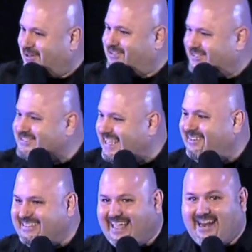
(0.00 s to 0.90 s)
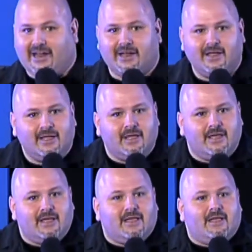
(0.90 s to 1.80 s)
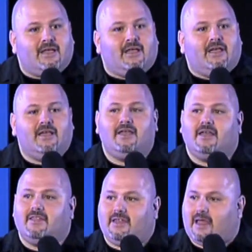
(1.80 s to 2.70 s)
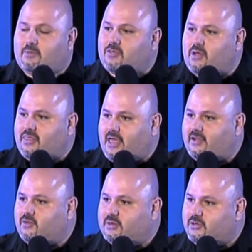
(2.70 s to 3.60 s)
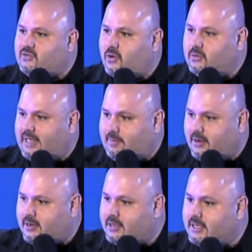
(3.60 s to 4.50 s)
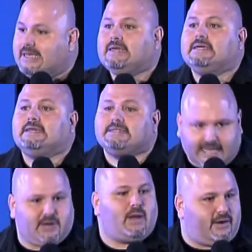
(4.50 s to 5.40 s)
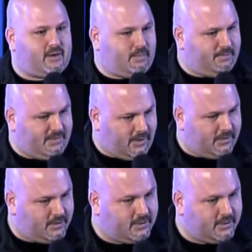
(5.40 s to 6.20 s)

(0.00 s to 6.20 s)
You'll use that one later. The number three thing to induce her own labor take a ride on a bumpy road.